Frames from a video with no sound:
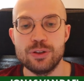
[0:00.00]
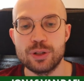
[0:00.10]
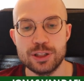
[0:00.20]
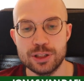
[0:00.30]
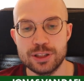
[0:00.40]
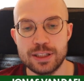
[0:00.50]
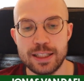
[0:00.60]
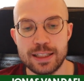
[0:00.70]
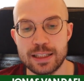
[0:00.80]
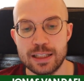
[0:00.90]
You can just
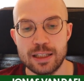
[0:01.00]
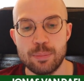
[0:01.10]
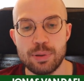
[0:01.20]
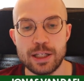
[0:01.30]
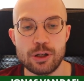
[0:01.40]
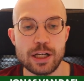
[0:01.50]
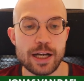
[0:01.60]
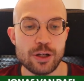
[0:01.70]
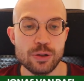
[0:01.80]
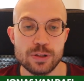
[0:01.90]
take, play your
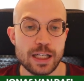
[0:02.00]
knight out.